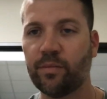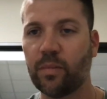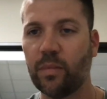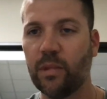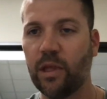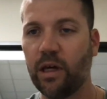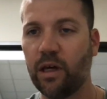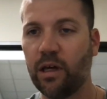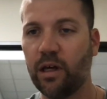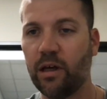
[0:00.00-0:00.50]

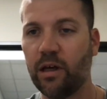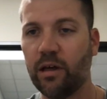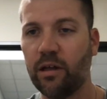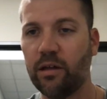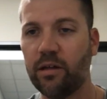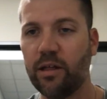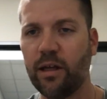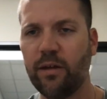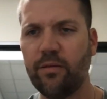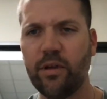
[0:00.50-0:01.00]

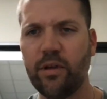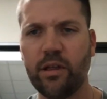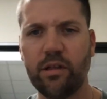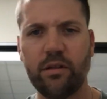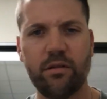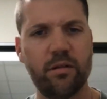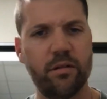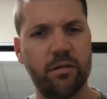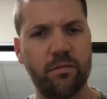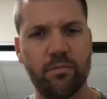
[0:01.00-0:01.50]
Do you have
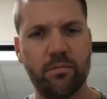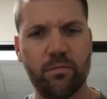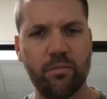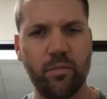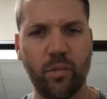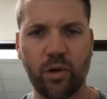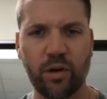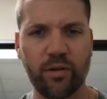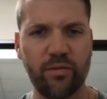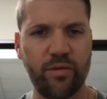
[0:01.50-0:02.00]
any
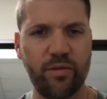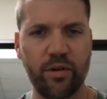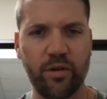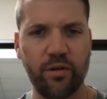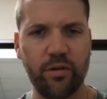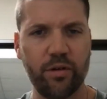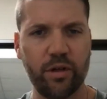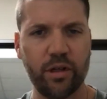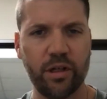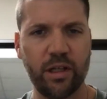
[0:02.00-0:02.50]
more
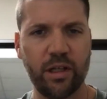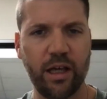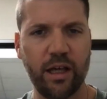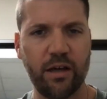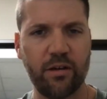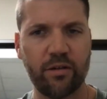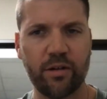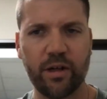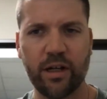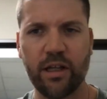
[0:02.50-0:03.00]
info on
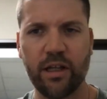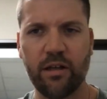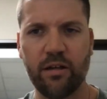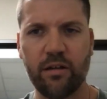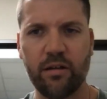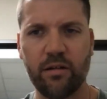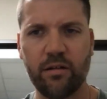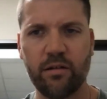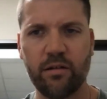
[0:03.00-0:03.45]
that, Ryan?